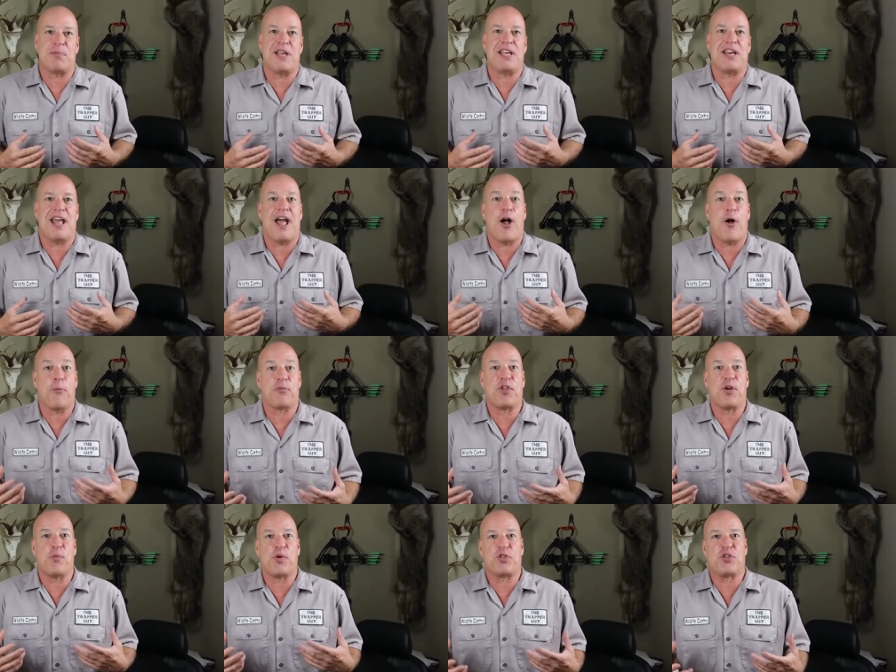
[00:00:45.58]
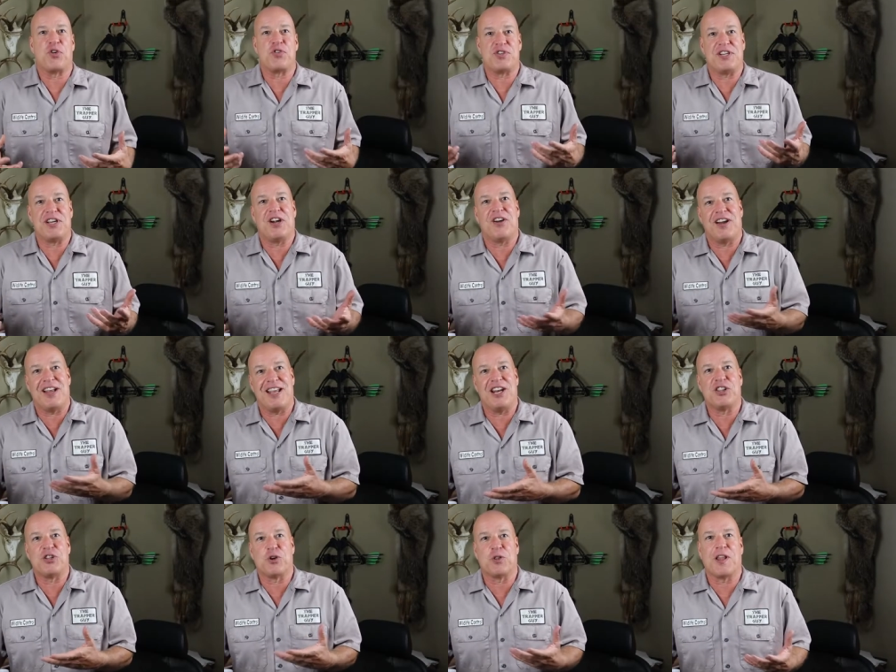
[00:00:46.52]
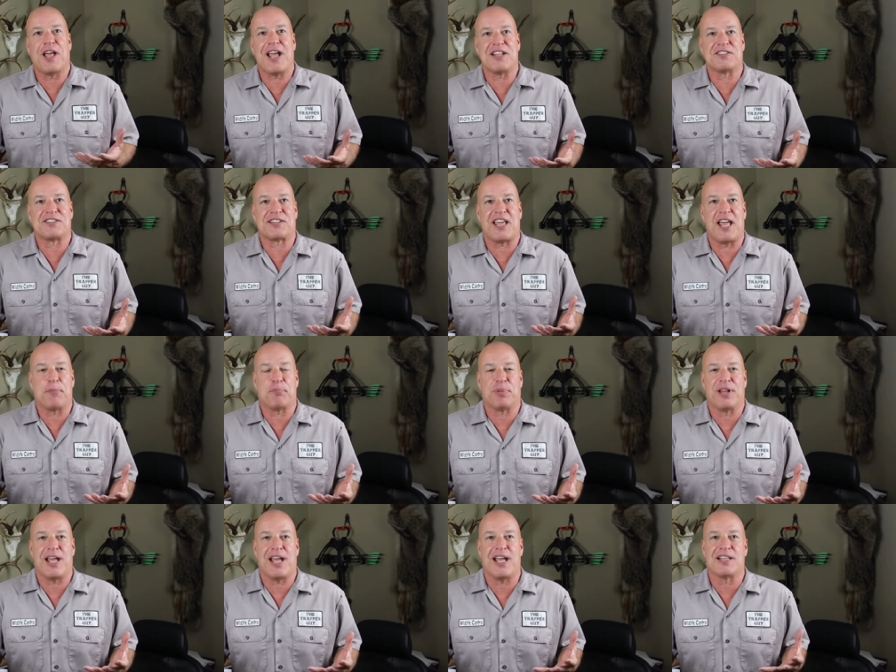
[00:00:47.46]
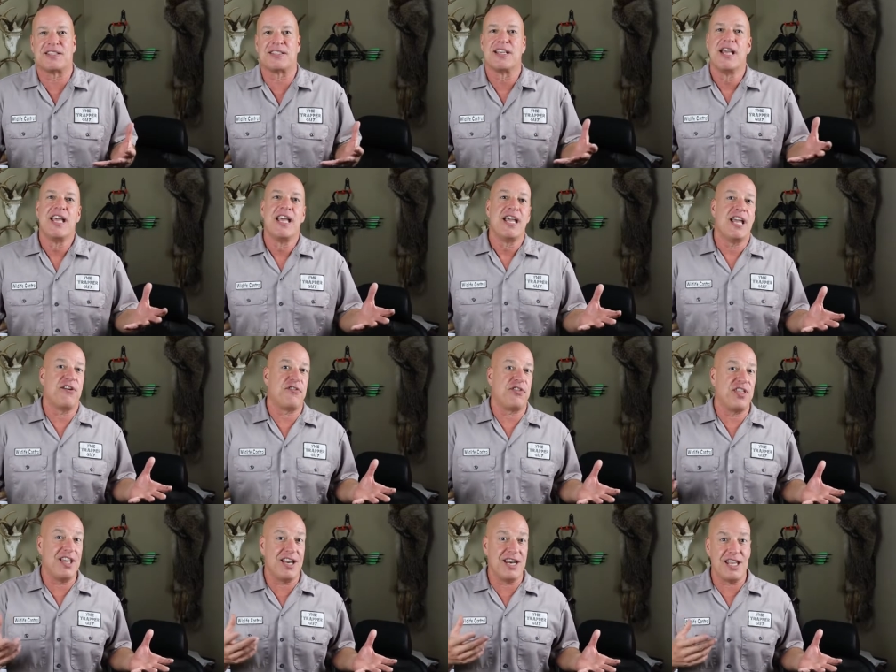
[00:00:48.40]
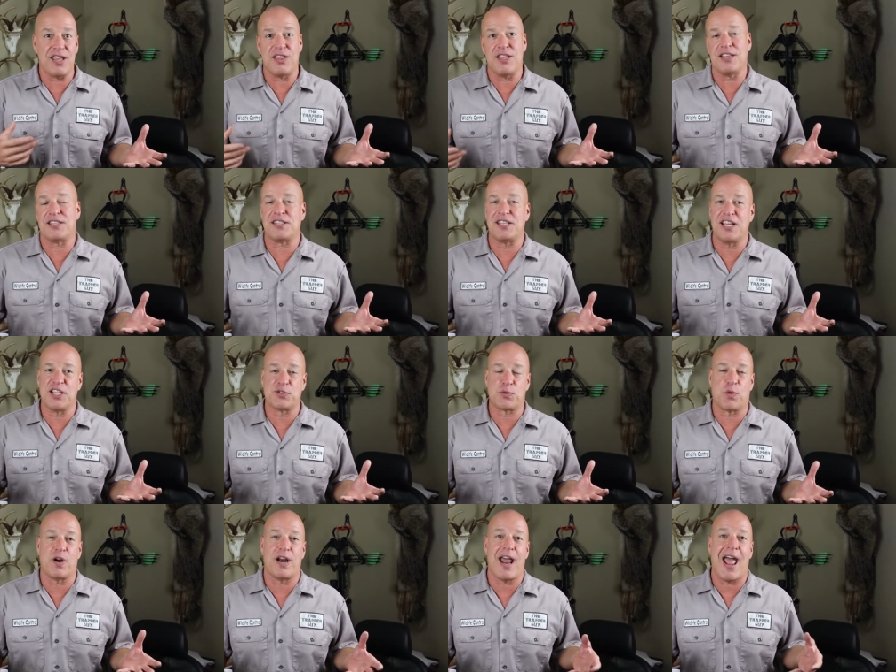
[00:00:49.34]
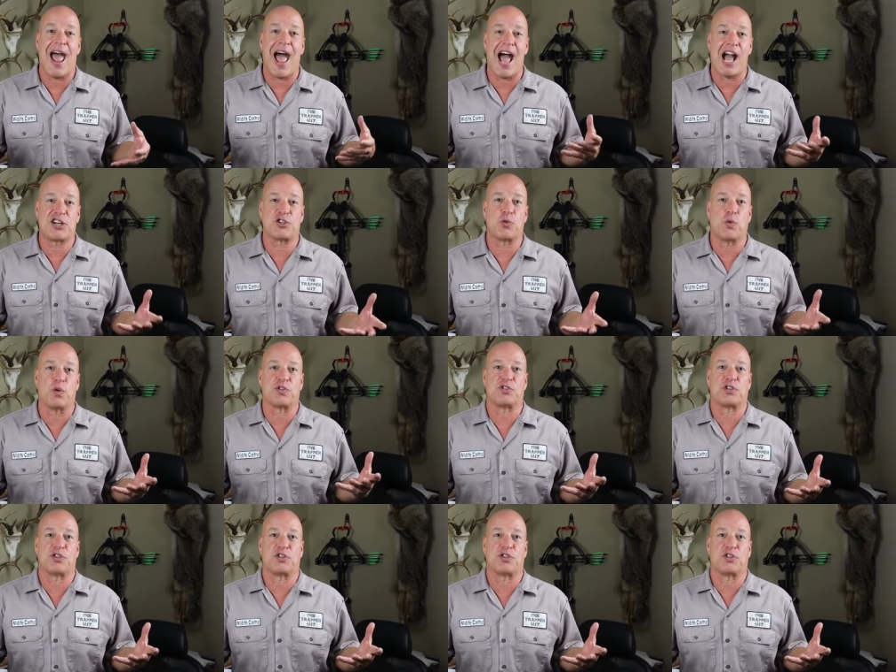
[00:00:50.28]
me to help them with their deer eating their landscape plants if any of these things were an actual